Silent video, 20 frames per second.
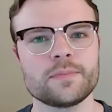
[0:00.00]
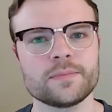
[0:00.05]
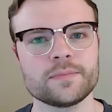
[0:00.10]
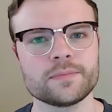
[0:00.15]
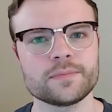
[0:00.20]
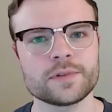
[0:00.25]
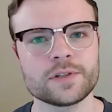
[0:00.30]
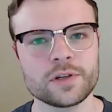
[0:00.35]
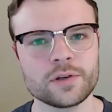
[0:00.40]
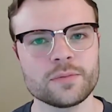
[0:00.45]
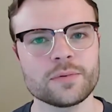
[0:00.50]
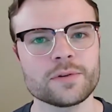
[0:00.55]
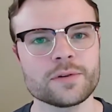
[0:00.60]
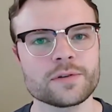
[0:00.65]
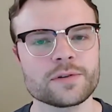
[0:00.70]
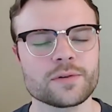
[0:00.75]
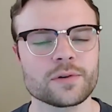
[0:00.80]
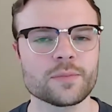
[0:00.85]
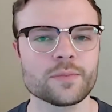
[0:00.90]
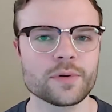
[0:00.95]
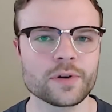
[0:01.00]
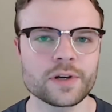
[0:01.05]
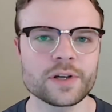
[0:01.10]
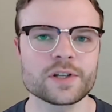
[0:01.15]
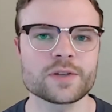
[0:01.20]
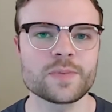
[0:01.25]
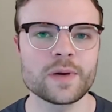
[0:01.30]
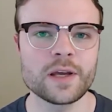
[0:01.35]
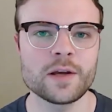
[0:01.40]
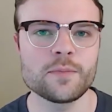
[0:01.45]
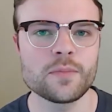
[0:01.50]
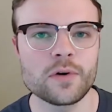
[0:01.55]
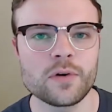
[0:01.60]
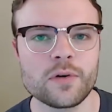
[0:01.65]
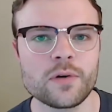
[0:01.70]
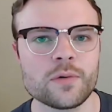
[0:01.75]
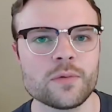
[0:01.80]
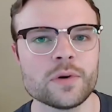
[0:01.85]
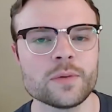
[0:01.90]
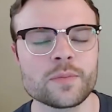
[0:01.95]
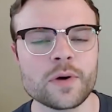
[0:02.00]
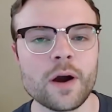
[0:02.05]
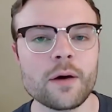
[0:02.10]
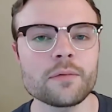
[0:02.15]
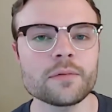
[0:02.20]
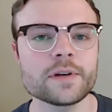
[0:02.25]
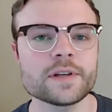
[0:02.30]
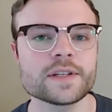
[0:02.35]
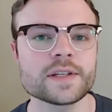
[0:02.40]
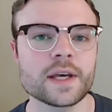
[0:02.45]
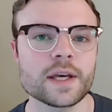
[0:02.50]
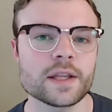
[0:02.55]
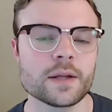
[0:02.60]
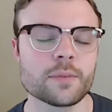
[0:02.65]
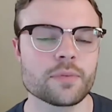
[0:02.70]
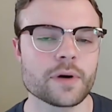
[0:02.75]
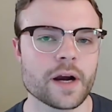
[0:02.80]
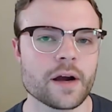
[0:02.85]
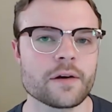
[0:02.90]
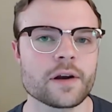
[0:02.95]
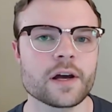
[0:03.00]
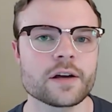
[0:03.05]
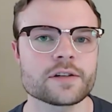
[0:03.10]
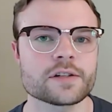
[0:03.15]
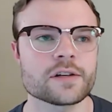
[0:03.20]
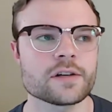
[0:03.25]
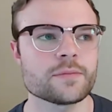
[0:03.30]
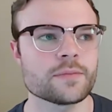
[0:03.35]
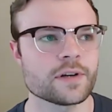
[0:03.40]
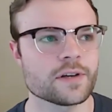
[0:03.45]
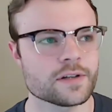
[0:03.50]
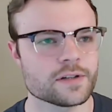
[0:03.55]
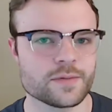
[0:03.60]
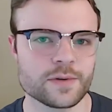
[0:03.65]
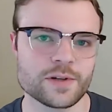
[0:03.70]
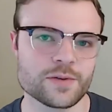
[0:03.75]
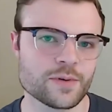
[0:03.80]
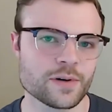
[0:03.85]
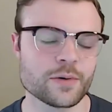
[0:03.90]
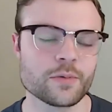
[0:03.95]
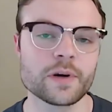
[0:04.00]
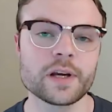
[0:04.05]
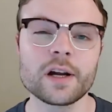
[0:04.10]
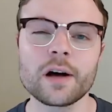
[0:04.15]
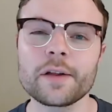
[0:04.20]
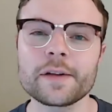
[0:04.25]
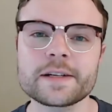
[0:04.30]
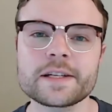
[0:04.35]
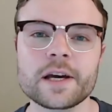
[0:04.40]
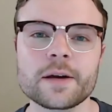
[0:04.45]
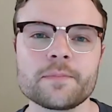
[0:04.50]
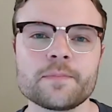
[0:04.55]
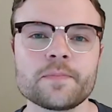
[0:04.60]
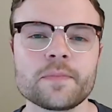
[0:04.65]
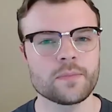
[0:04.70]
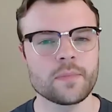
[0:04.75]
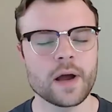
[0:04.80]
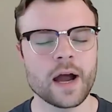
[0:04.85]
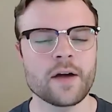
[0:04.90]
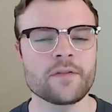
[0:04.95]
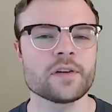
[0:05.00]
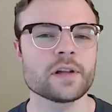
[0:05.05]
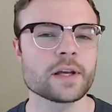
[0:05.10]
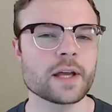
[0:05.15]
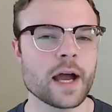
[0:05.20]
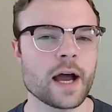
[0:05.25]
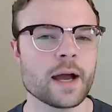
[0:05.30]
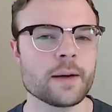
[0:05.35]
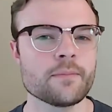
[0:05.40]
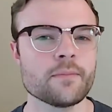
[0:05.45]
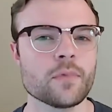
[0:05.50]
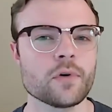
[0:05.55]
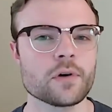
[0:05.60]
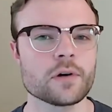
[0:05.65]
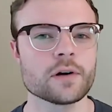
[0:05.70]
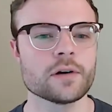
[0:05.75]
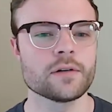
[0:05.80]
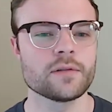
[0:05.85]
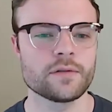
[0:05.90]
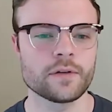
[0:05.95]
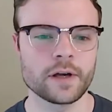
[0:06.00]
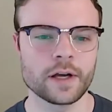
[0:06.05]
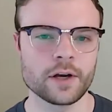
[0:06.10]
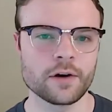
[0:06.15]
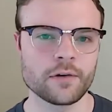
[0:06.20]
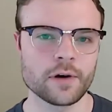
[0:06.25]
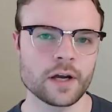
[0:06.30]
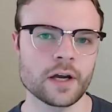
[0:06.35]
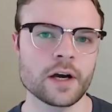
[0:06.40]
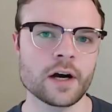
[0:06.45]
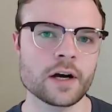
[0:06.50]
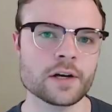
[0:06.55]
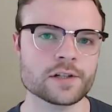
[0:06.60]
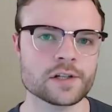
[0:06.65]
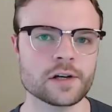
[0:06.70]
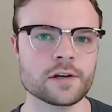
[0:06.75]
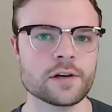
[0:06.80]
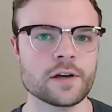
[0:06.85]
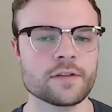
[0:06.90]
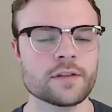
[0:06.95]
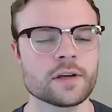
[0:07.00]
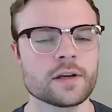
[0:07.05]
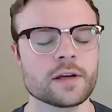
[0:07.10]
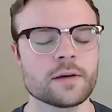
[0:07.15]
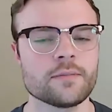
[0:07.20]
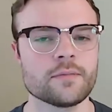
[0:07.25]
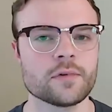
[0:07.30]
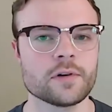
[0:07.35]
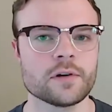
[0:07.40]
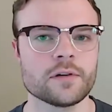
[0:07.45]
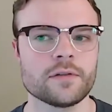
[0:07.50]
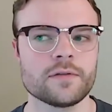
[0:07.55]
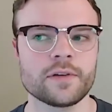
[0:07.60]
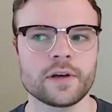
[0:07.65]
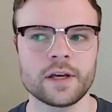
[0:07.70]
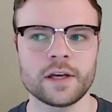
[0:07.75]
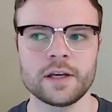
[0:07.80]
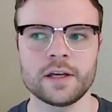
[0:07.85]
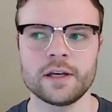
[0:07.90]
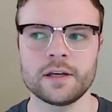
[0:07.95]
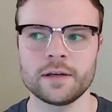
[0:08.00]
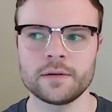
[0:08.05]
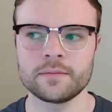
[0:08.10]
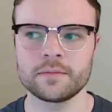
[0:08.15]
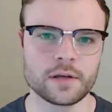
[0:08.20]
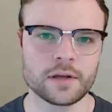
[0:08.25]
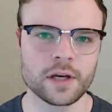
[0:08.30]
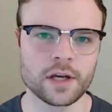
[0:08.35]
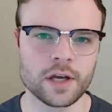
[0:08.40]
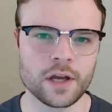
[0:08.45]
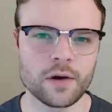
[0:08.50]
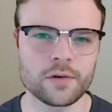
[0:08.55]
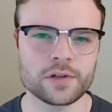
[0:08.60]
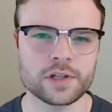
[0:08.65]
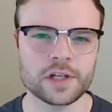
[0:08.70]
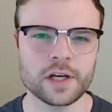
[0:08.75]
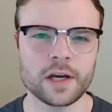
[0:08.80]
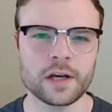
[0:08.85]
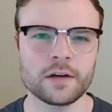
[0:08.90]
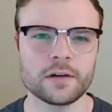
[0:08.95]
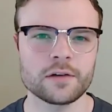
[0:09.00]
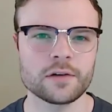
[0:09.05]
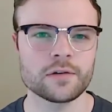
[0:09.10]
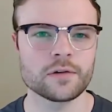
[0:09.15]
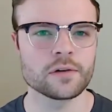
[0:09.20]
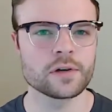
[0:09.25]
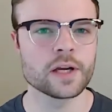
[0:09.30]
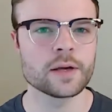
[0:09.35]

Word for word: tubers or bookish people would probably say the brown ajah because we just want to read all the time. I feel like I'm more of a gray ajah. I think I'm more of a negotiator or in